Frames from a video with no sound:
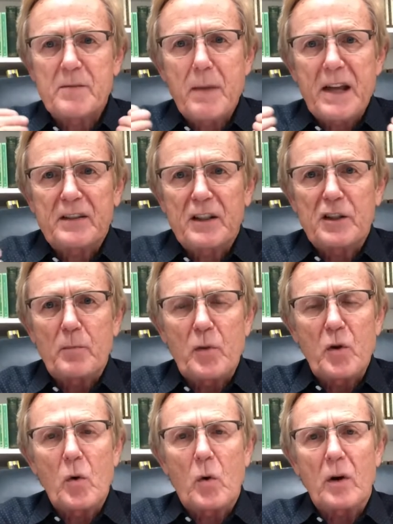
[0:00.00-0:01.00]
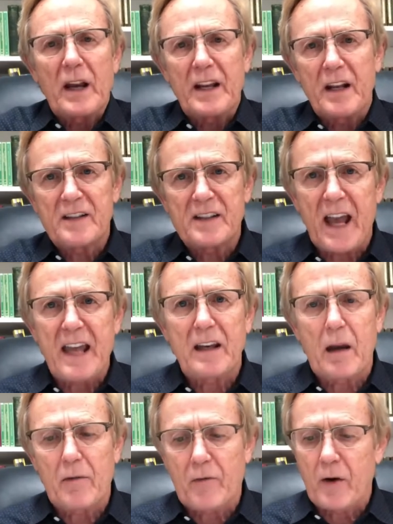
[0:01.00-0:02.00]
message pure and
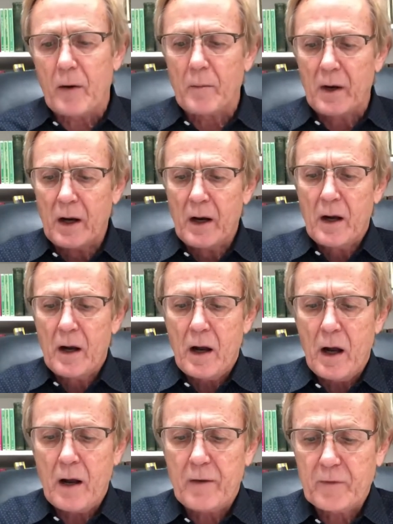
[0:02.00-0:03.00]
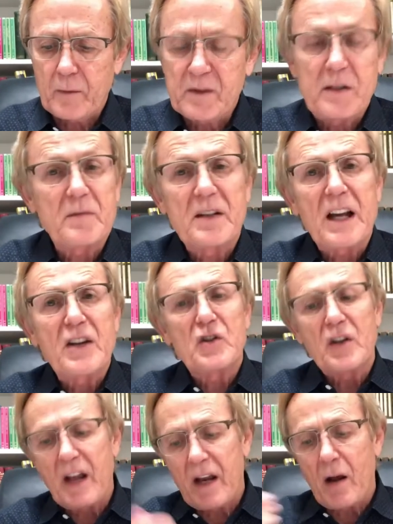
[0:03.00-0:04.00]
untainted from uh, from
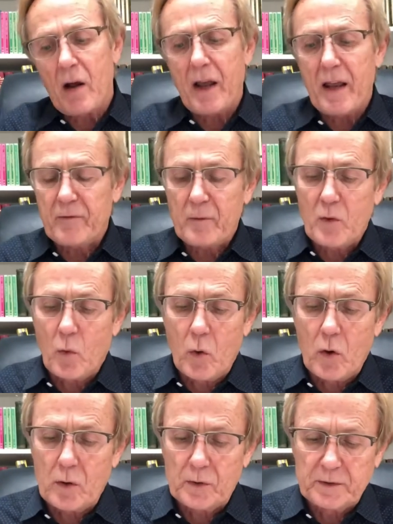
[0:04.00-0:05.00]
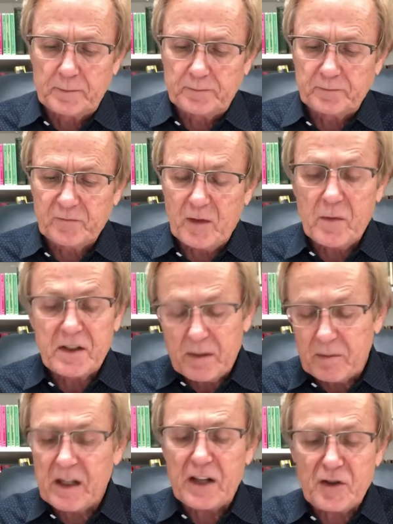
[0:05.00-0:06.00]
temptation and, uh, and from the world, from the
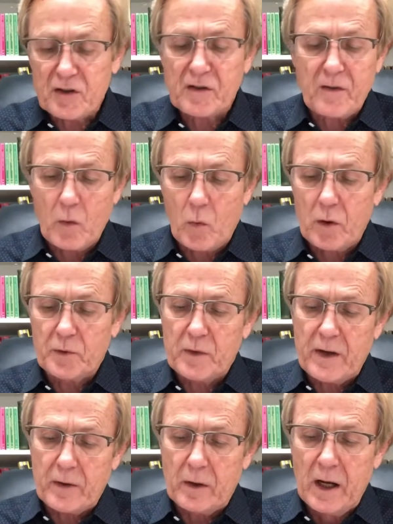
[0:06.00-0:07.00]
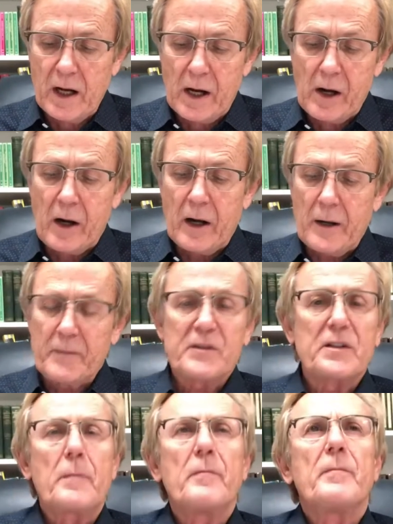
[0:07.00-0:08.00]
temptations of the world, rather. Uh,
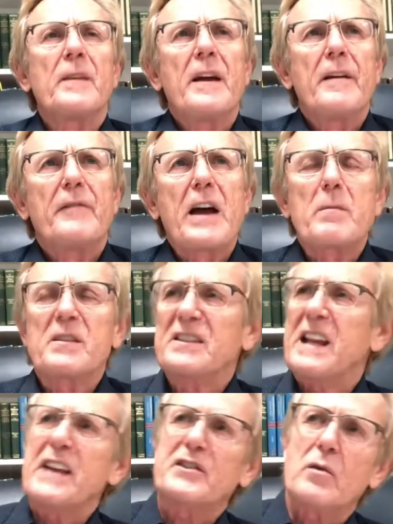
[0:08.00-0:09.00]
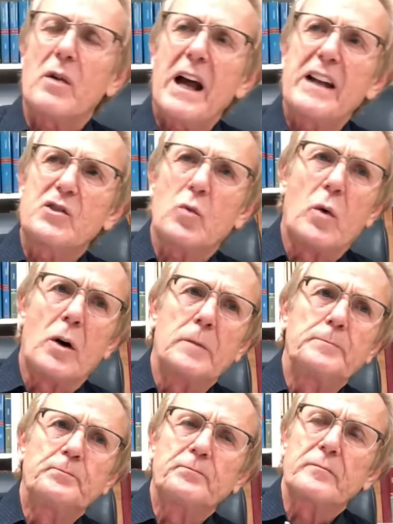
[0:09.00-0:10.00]
some famous Nazarites were
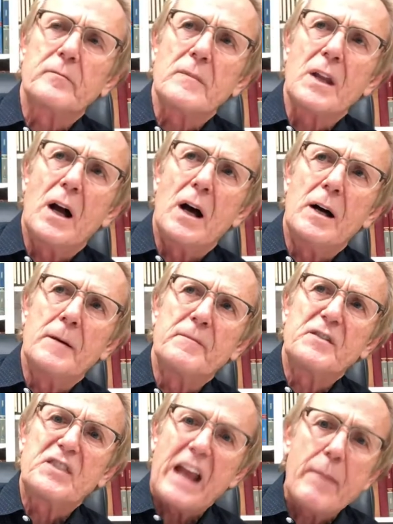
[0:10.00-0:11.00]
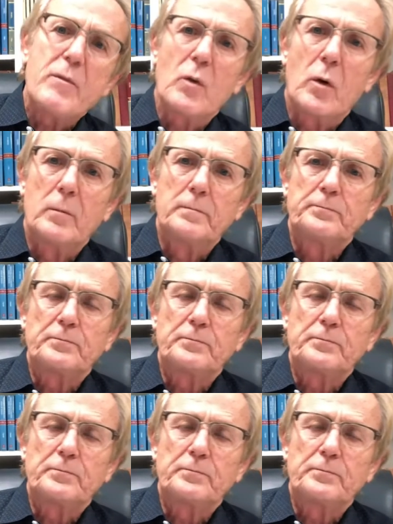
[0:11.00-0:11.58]
um, Samuel,